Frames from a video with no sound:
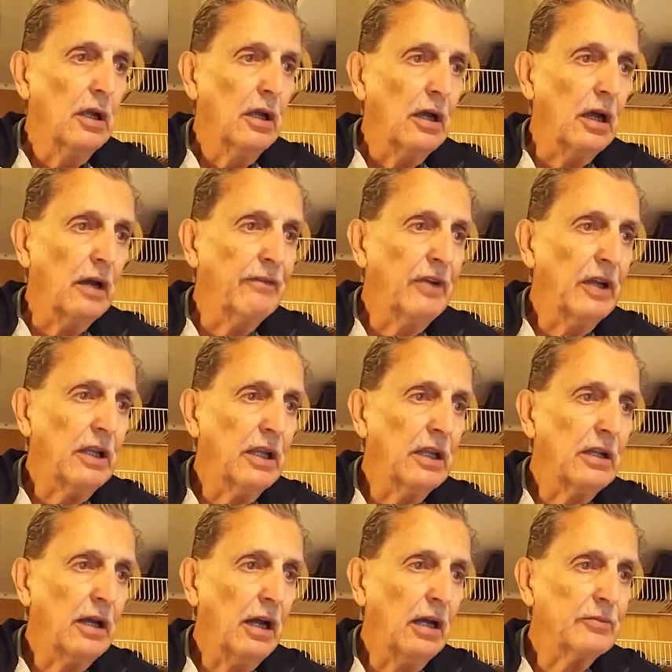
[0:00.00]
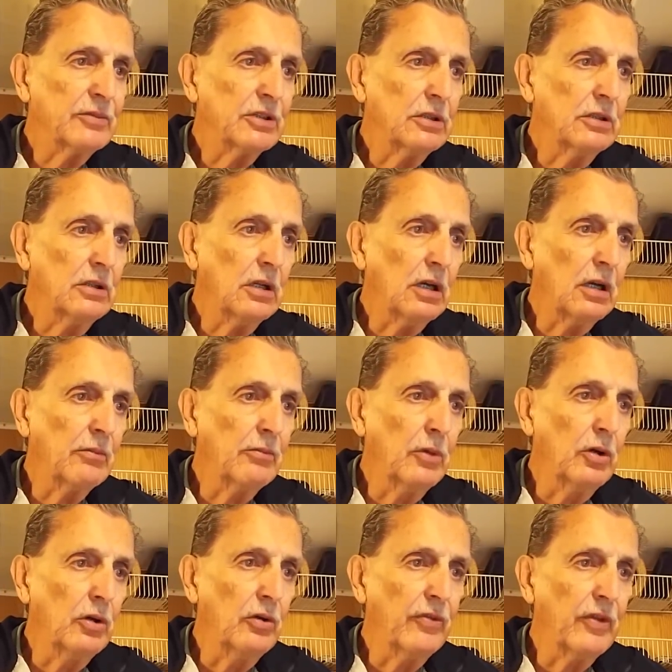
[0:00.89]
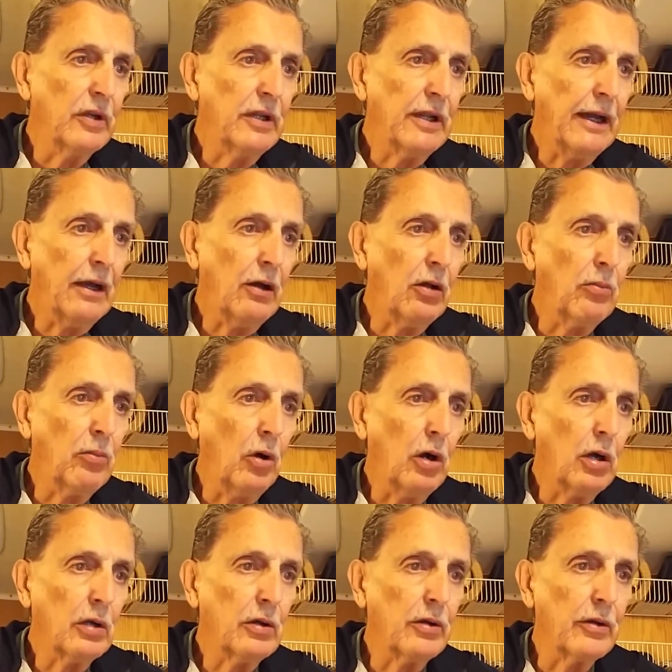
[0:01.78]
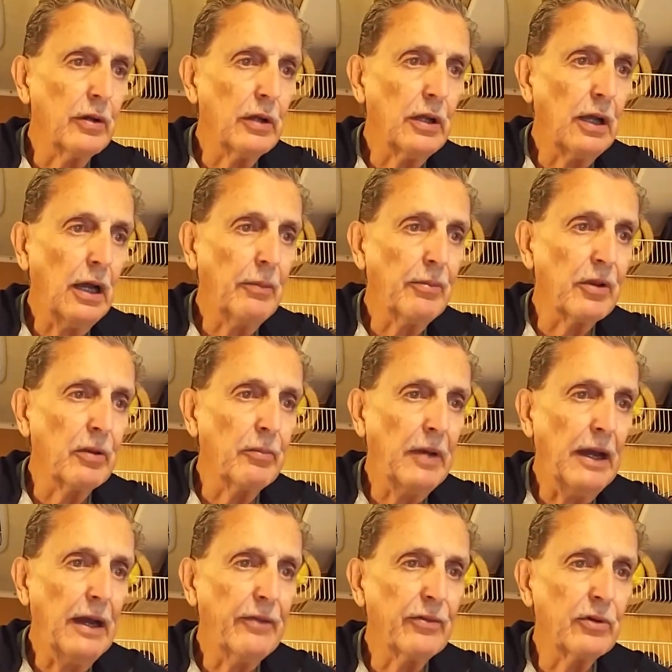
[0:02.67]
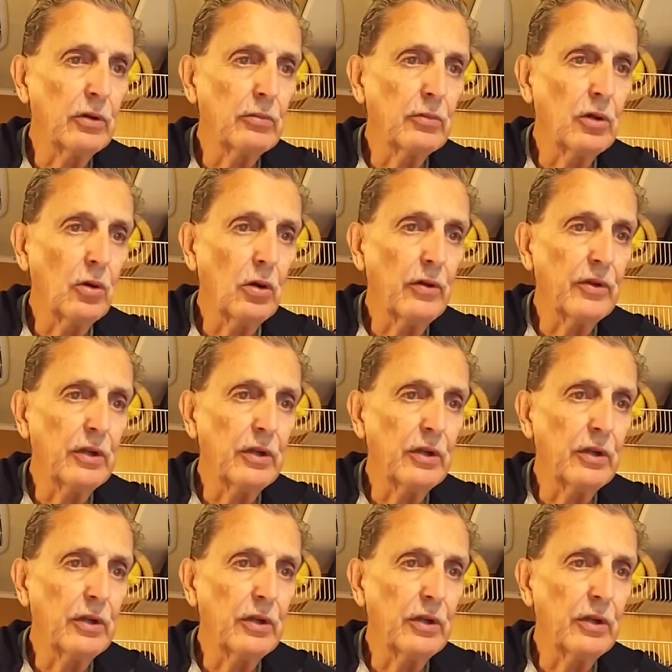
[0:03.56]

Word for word: uh, Vicki Thompson, uh, move the towel bar to the top of the bathroom door,